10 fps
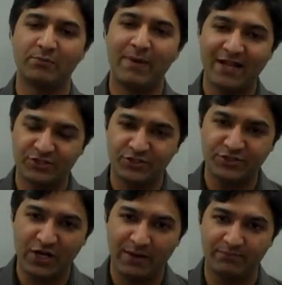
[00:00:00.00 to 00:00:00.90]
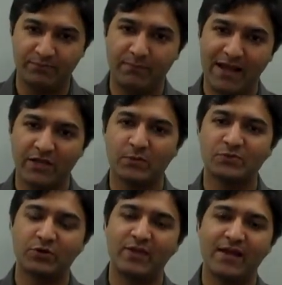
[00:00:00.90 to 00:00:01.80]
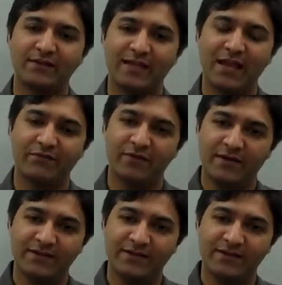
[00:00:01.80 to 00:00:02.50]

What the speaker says: batch job backup so that they have